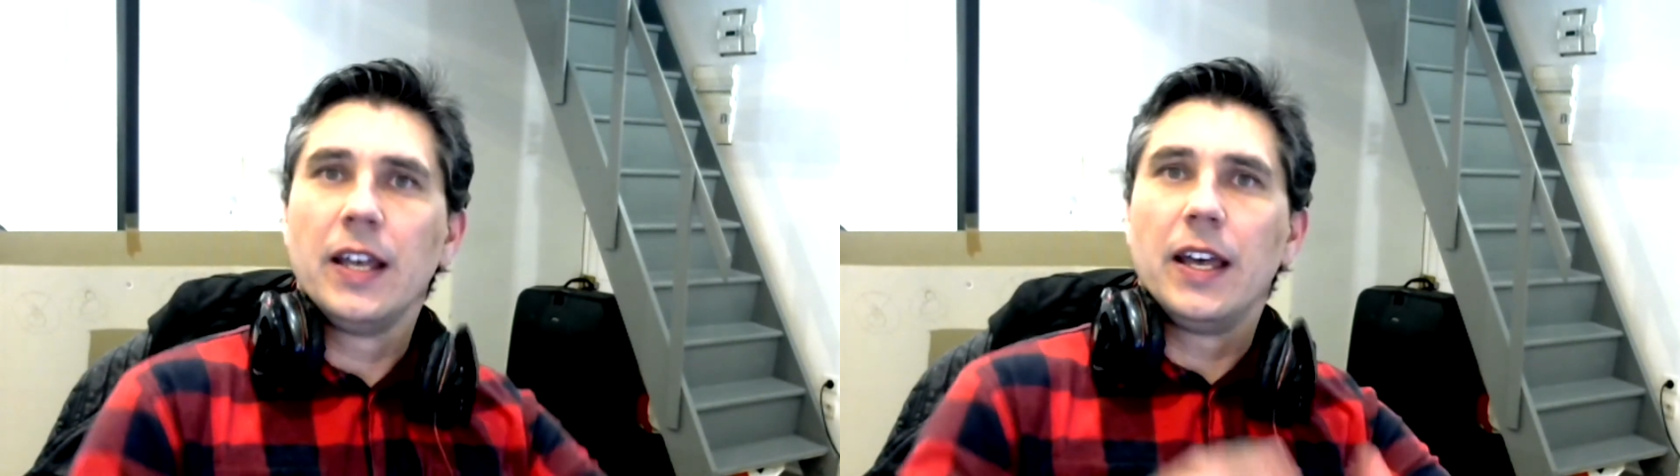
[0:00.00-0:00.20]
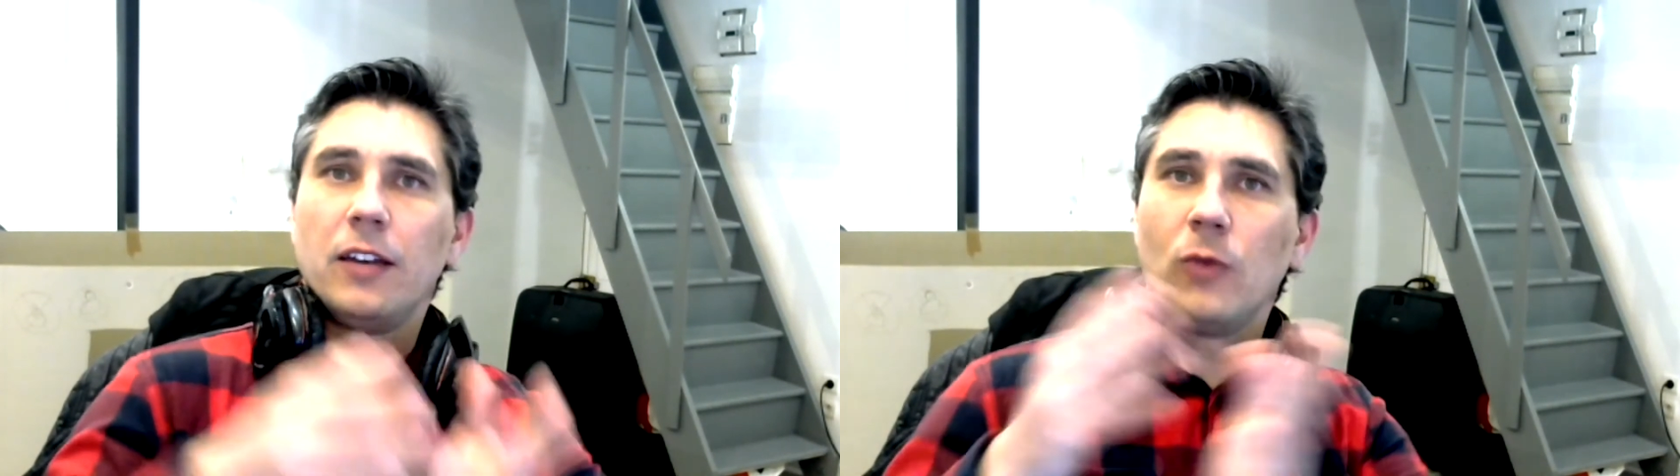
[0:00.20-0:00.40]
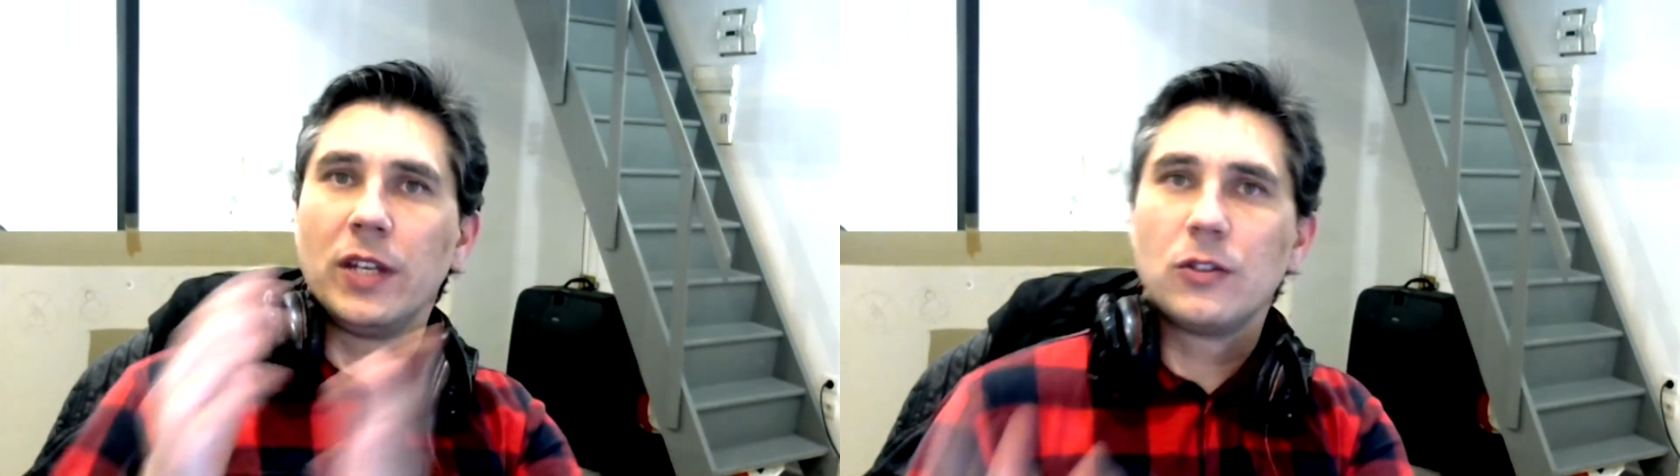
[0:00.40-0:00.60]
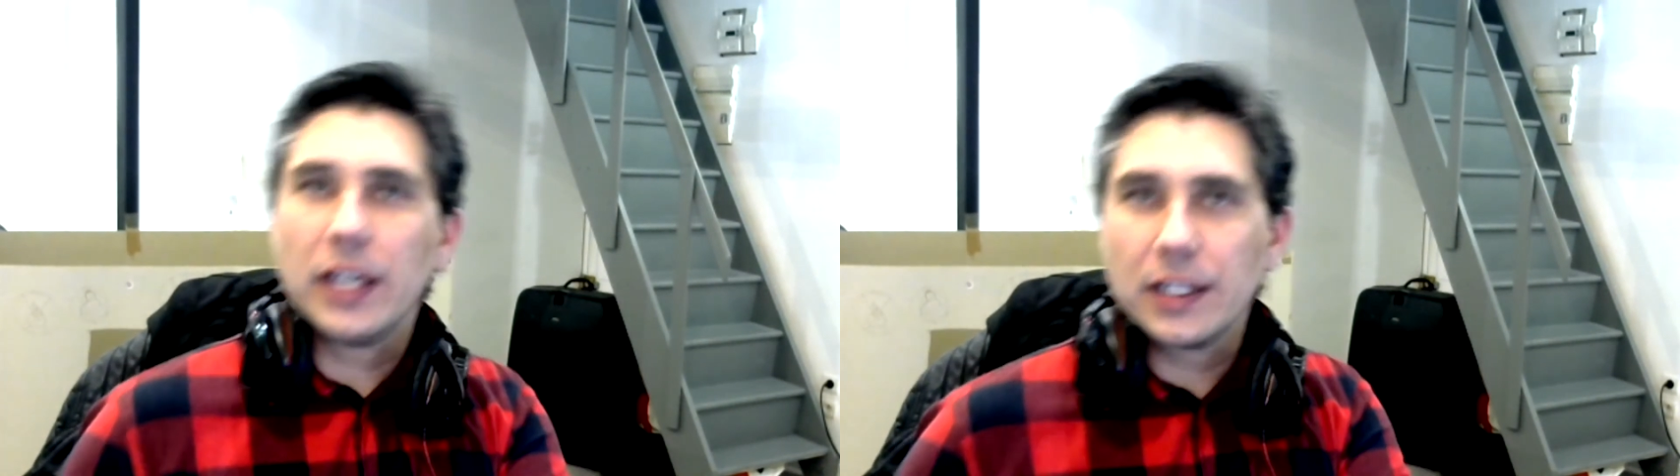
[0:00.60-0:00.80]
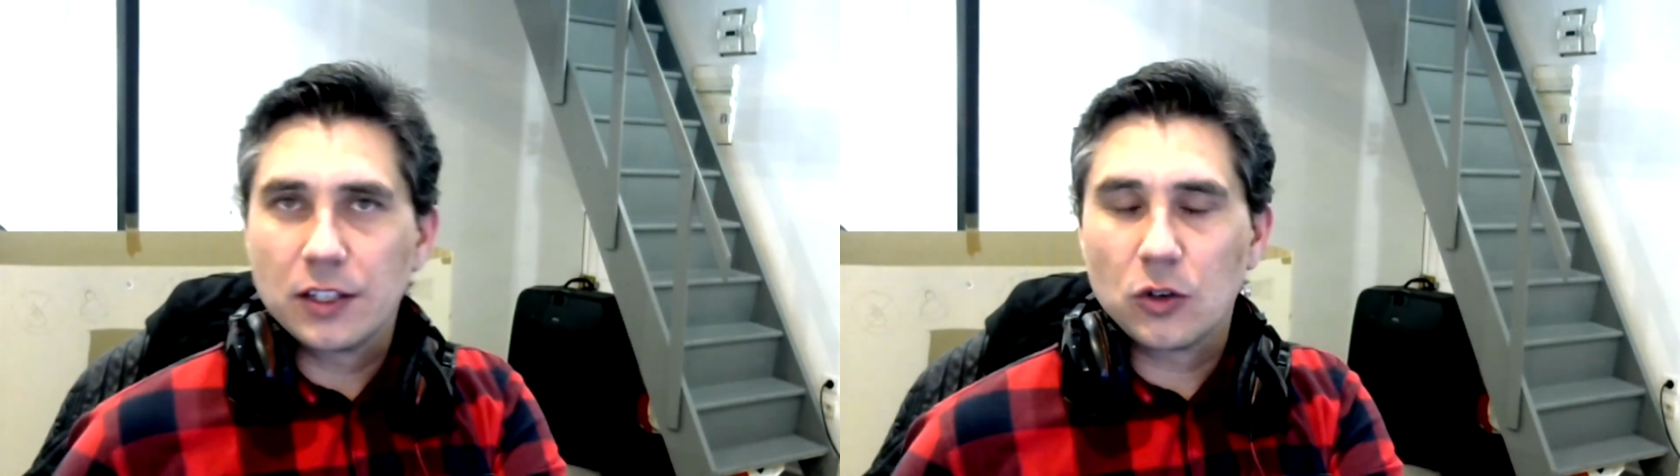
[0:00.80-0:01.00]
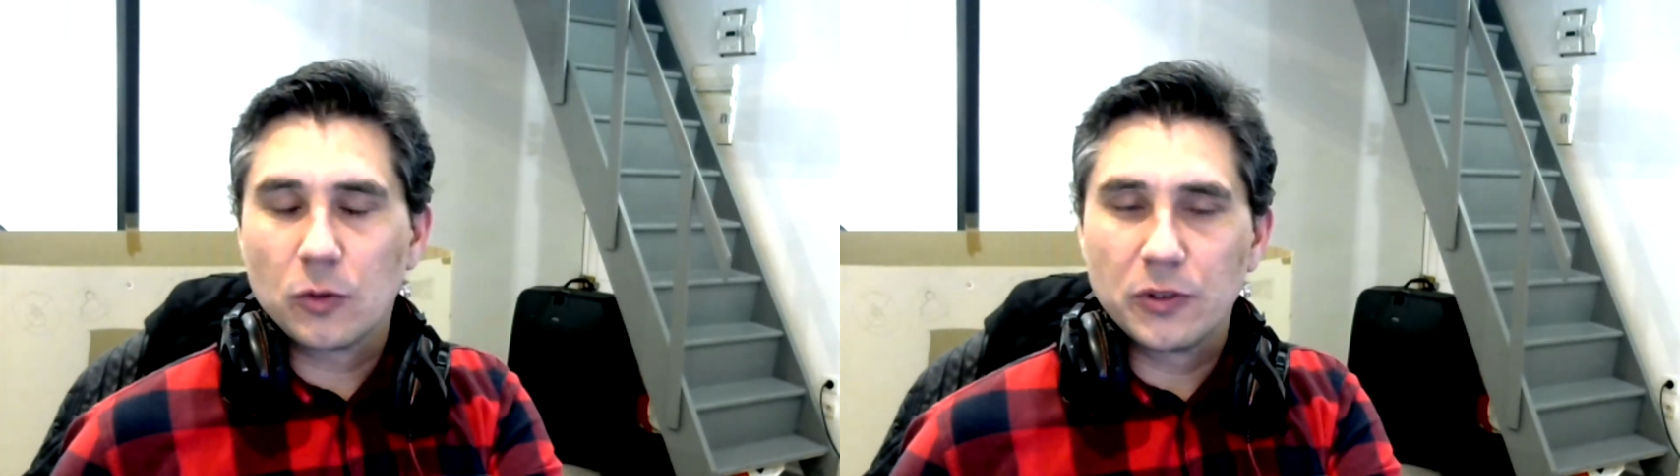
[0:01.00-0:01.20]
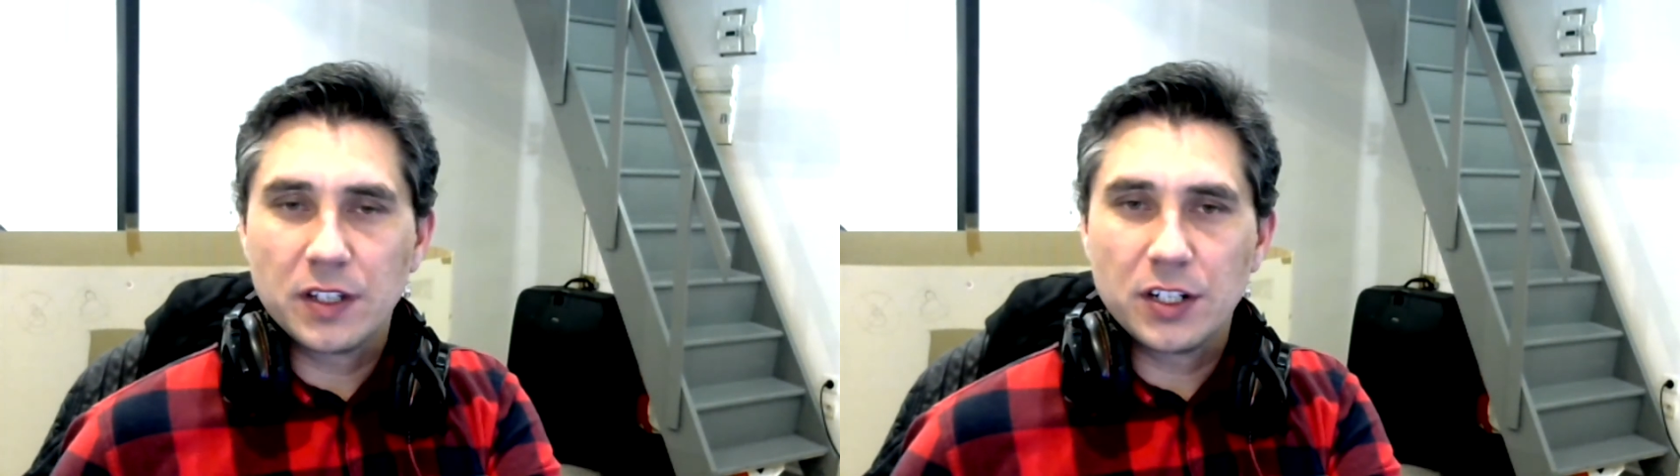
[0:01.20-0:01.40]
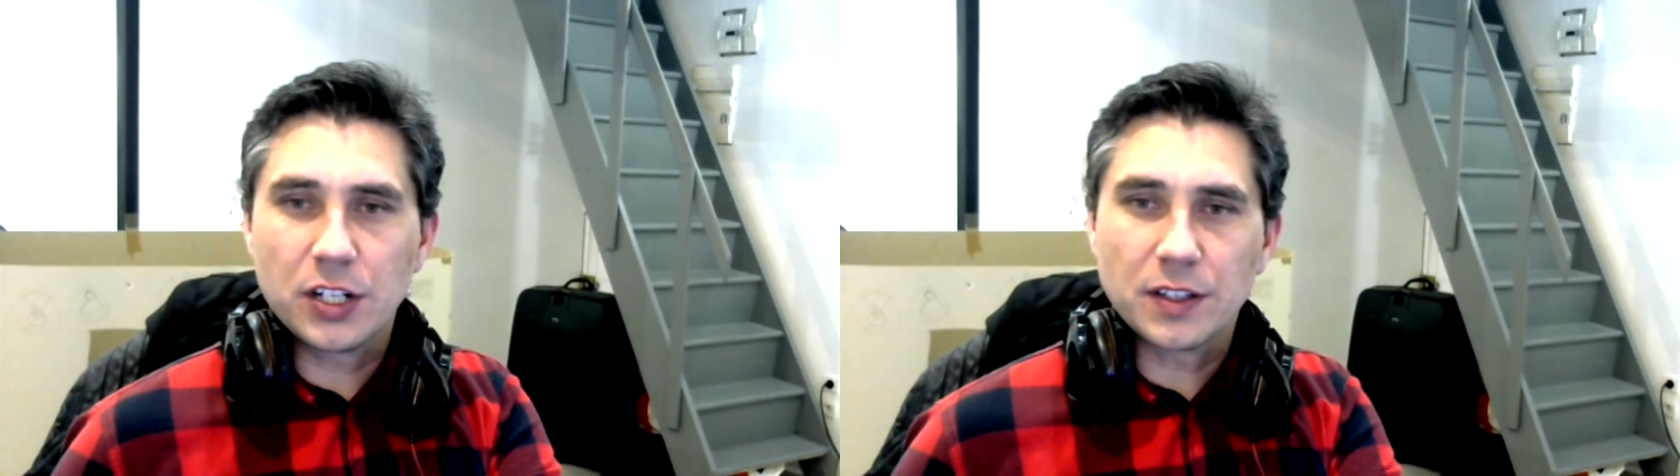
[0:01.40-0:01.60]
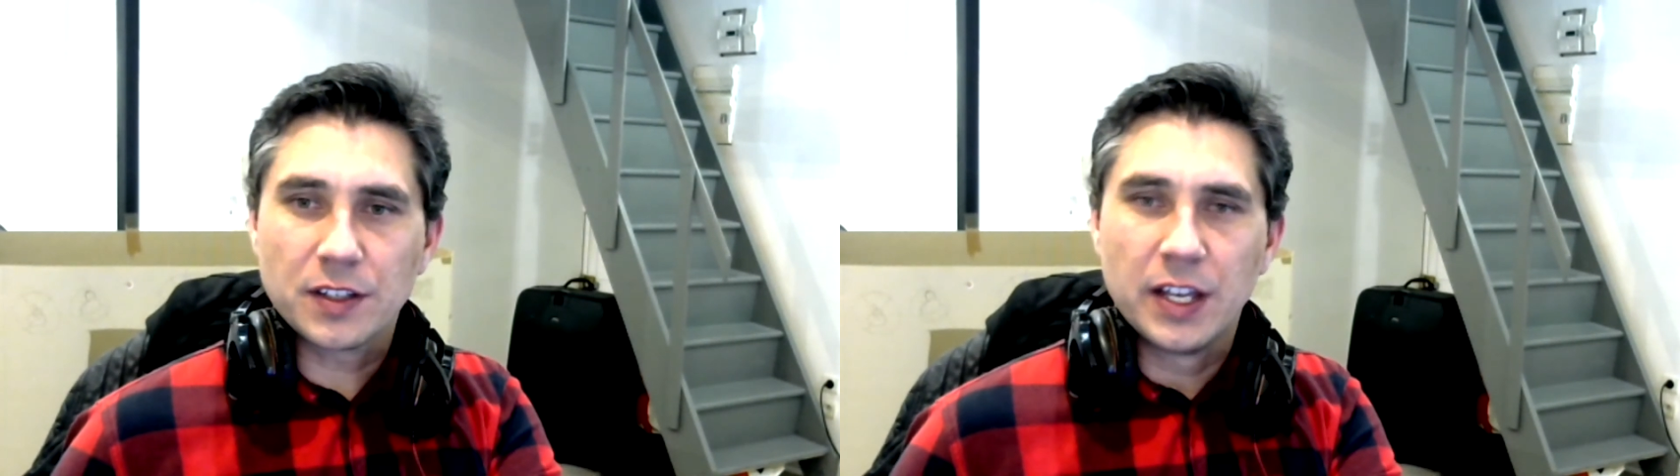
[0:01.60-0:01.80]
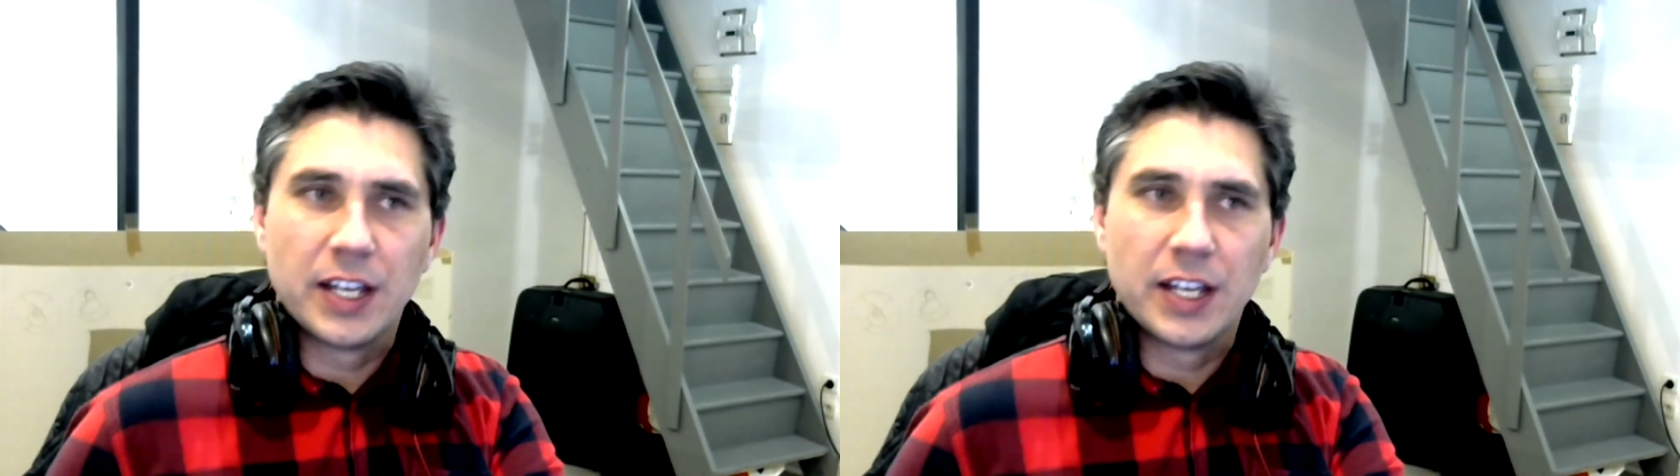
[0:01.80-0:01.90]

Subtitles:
and when to exit your positions.